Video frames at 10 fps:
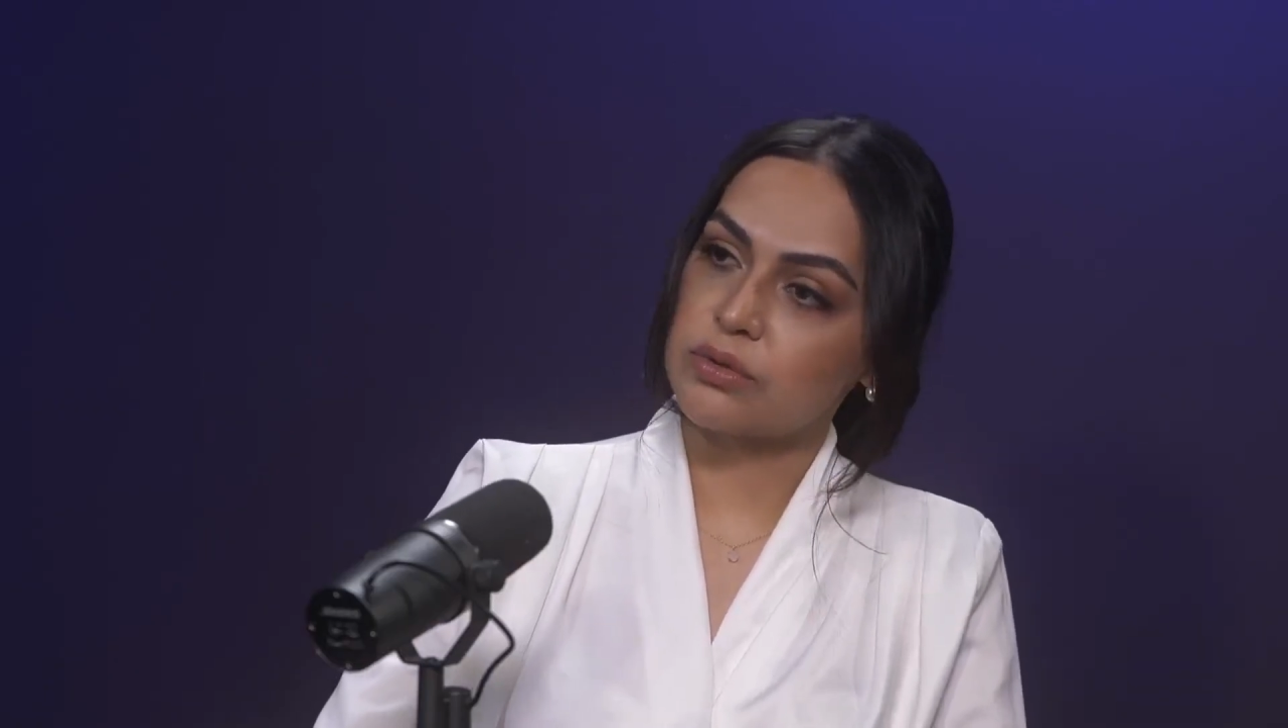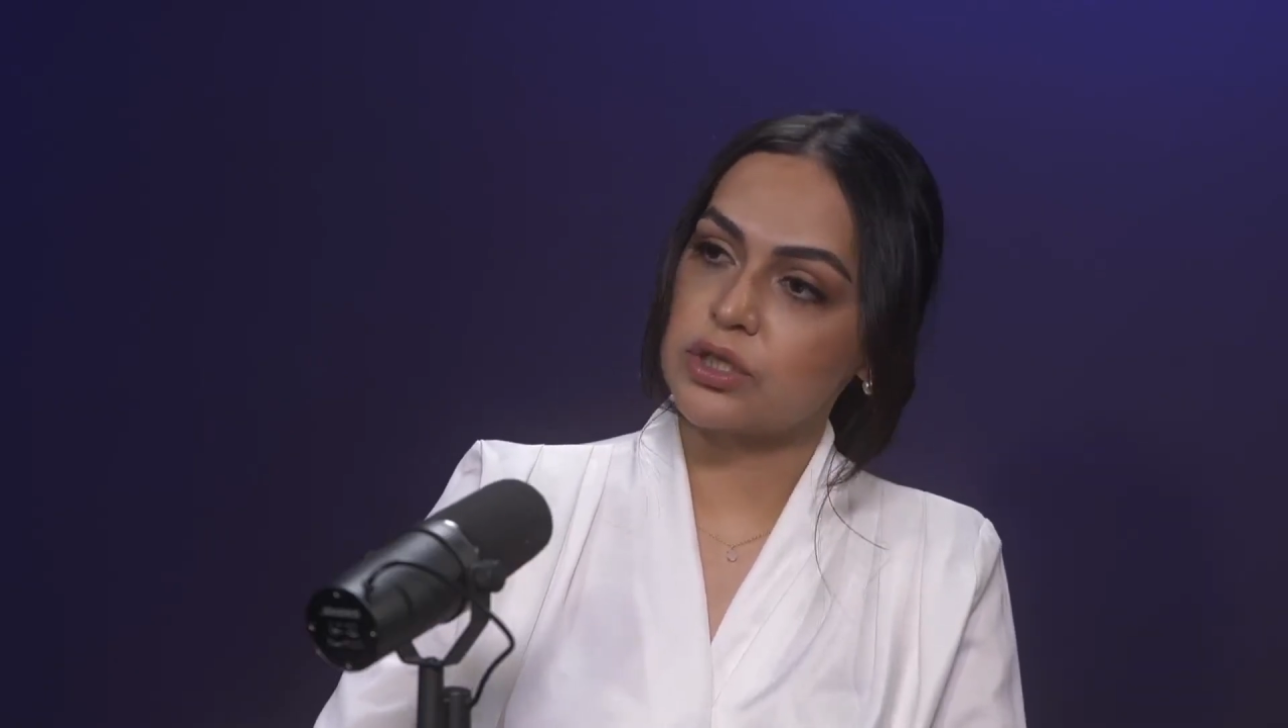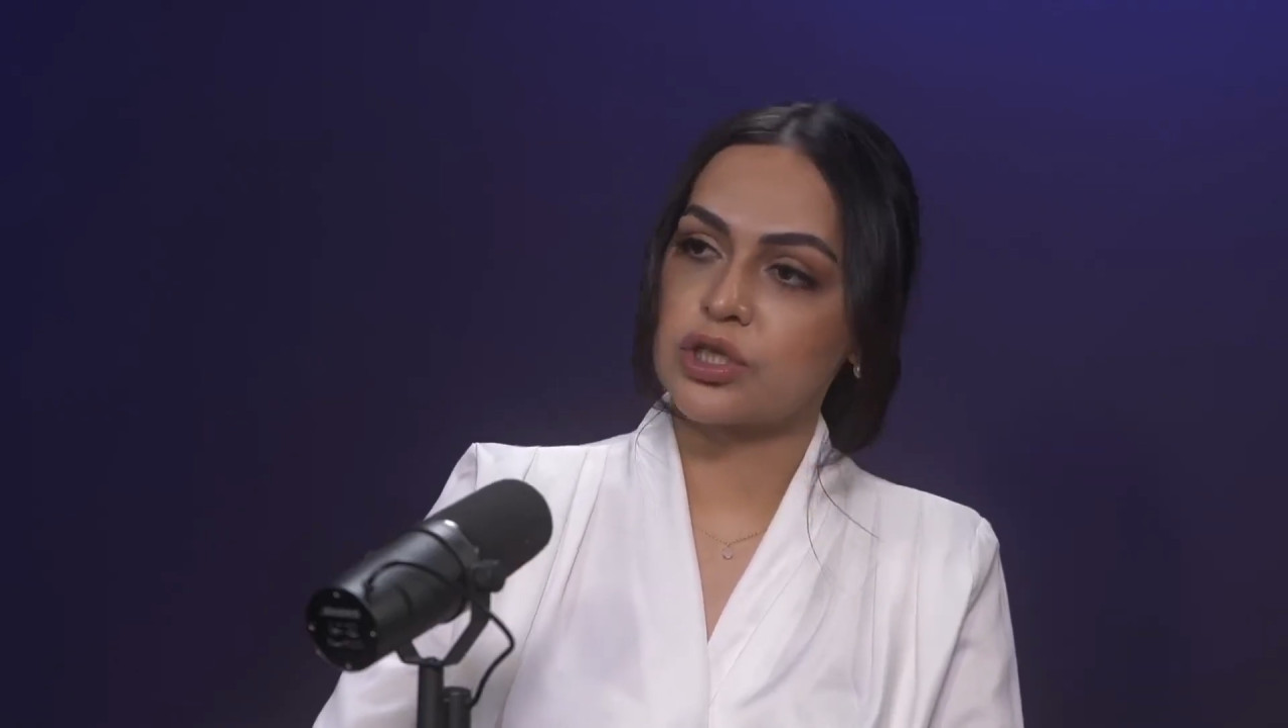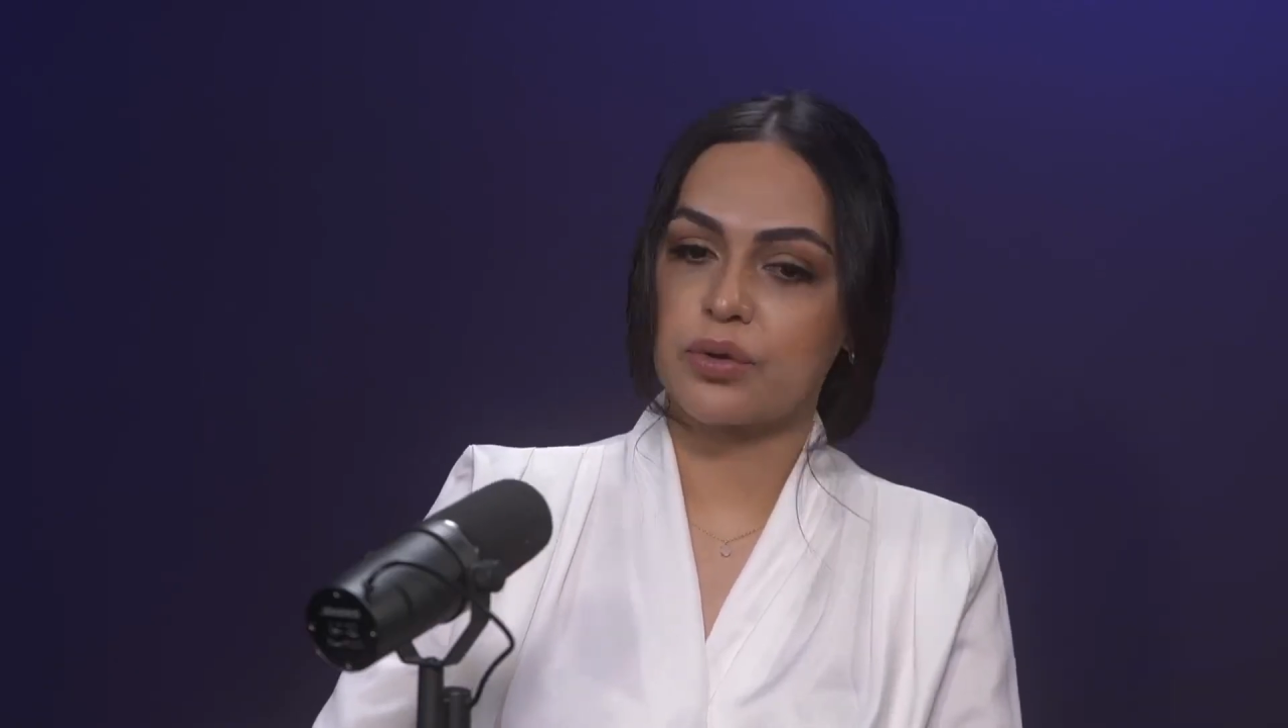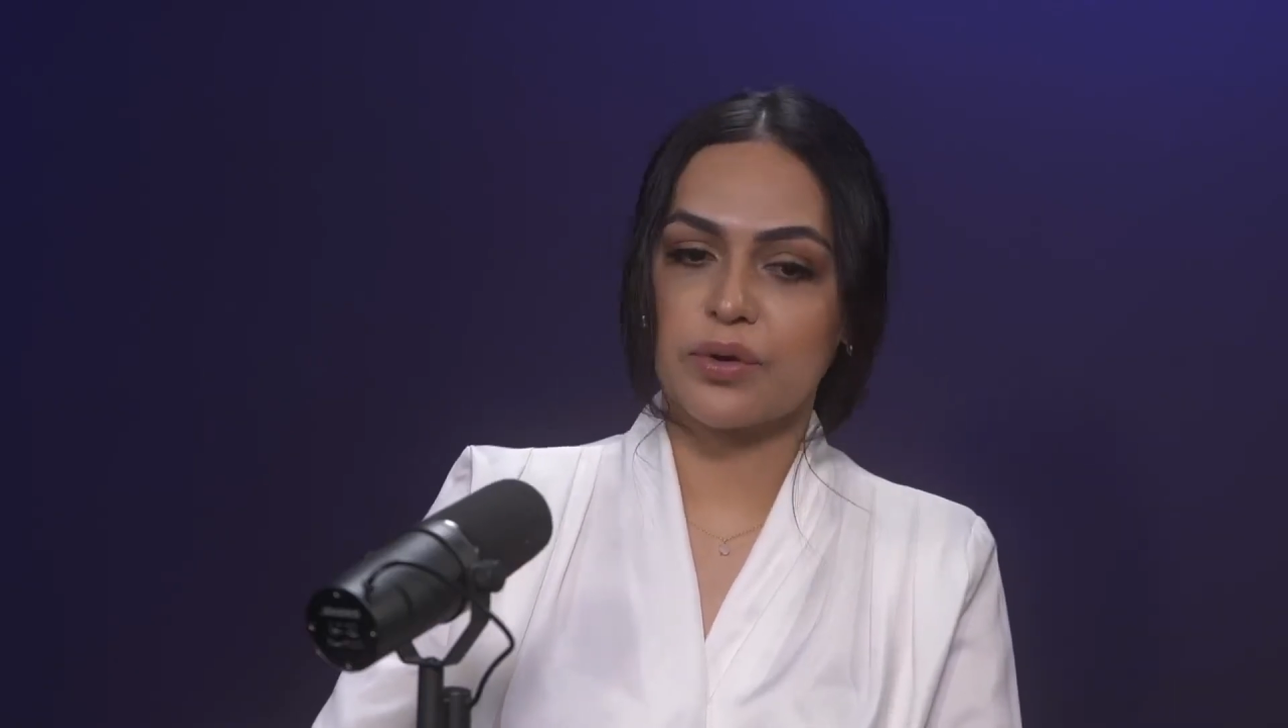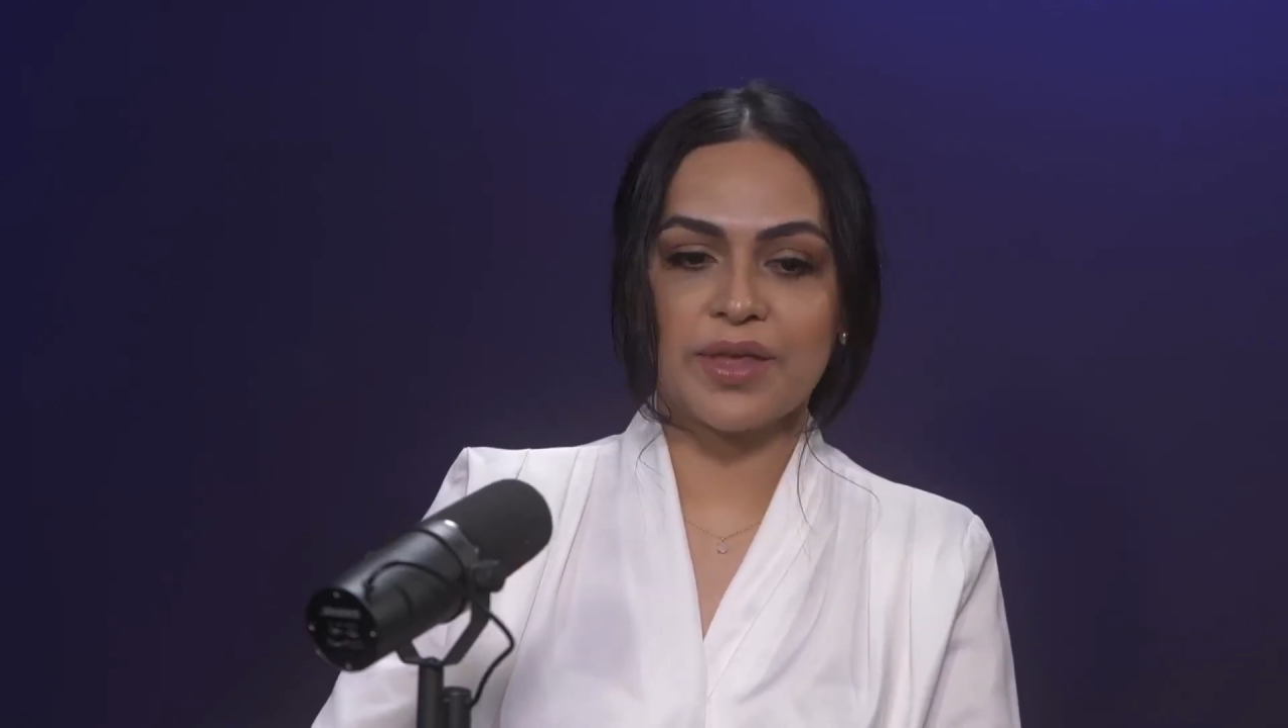ensure